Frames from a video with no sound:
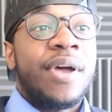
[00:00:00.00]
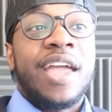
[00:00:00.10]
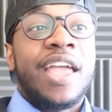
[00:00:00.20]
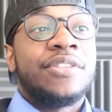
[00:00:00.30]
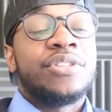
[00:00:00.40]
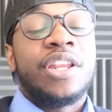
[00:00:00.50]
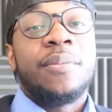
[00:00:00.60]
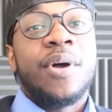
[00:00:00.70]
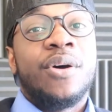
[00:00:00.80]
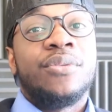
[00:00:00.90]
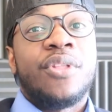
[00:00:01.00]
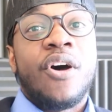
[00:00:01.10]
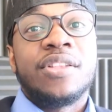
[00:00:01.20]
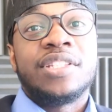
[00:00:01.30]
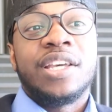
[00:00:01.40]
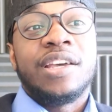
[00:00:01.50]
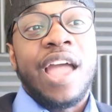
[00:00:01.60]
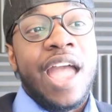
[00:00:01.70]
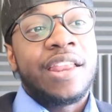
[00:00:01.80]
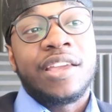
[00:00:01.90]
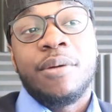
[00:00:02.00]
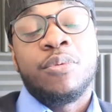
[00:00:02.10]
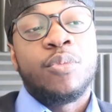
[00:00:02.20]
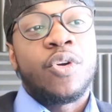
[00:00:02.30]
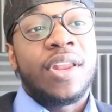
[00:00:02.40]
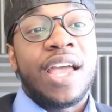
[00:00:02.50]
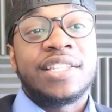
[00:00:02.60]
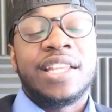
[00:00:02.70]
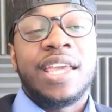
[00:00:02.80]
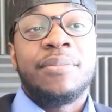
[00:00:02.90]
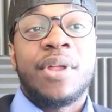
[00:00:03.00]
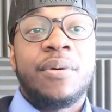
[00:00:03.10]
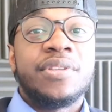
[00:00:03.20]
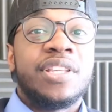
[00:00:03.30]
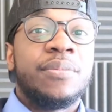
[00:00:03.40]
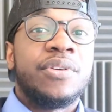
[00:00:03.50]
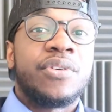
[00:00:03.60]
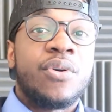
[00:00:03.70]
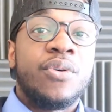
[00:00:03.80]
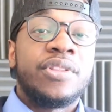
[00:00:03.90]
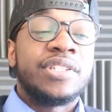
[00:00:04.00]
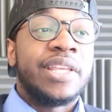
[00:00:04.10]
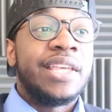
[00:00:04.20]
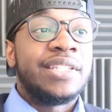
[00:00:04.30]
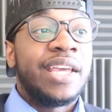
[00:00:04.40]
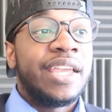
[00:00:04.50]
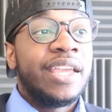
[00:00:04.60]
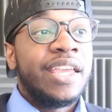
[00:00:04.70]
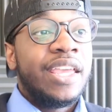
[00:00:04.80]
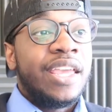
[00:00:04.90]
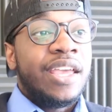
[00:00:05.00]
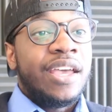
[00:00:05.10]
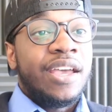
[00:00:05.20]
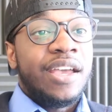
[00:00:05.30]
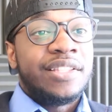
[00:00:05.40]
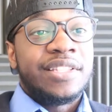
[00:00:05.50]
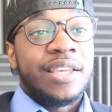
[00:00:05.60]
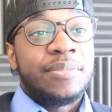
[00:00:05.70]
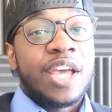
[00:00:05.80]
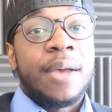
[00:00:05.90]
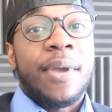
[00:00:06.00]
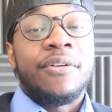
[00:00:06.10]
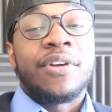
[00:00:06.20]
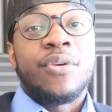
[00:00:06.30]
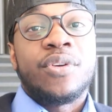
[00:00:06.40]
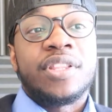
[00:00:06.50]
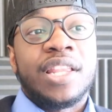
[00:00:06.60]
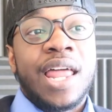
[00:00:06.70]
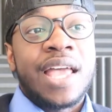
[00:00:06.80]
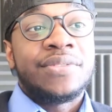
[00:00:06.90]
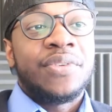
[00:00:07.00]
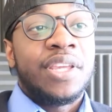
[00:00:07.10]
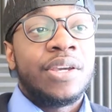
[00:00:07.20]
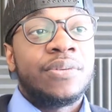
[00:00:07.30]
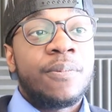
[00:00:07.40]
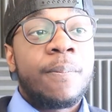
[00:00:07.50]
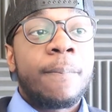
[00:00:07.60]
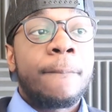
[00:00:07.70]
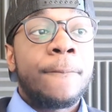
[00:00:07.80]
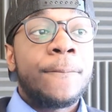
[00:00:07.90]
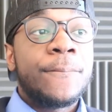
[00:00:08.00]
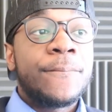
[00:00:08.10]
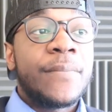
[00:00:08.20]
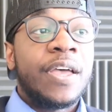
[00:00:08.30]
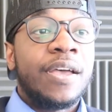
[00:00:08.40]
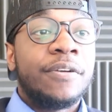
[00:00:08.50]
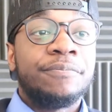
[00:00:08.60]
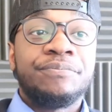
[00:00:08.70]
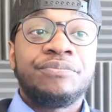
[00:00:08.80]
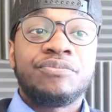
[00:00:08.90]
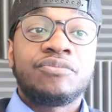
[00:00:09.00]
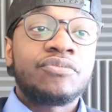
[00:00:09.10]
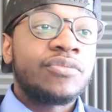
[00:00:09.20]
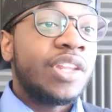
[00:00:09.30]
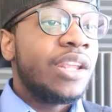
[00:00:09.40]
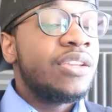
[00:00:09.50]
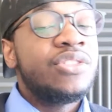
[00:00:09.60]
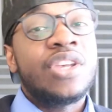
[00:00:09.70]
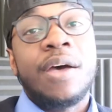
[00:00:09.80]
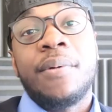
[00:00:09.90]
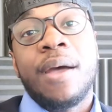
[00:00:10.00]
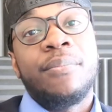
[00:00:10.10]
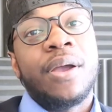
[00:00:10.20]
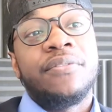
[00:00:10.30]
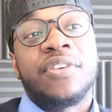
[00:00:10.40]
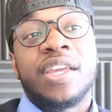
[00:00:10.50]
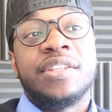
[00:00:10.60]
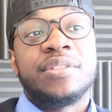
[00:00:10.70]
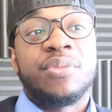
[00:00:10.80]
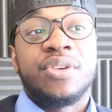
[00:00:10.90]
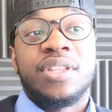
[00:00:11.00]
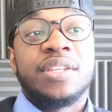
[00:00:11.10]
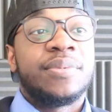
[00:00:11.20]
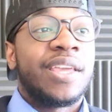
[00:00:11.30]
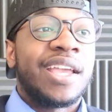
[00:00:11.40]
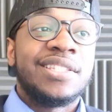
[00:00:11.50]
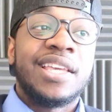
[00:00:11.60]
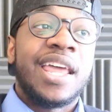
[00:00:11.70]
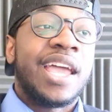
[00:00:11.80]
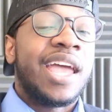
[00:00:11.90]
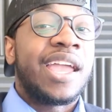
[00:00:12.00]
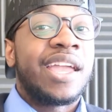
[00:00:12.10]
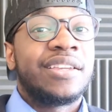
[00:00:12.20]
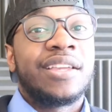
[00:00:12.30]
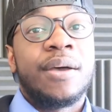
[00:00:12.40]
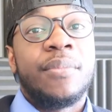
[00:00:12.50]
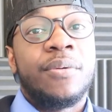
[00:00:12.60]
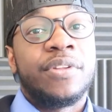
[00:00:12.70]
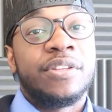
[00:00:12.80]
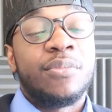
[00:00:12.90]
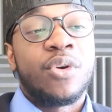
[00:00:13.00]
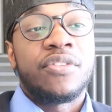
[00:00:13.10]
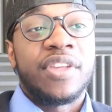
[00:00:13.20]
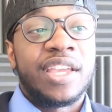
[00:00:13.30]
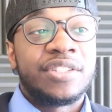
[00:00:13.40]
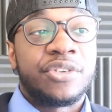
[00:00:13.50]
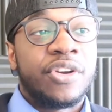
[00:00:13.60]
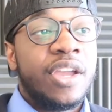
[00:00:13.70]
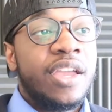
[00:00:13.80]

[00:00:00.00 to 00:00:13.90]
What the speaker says: of my head, straight out of my own thoughts. I had a couple more last night, but I wasn't able to record this last night. At the same time, I recorded the last video. So I'm probably forgetting some more things, but like I said, I can come up with more things,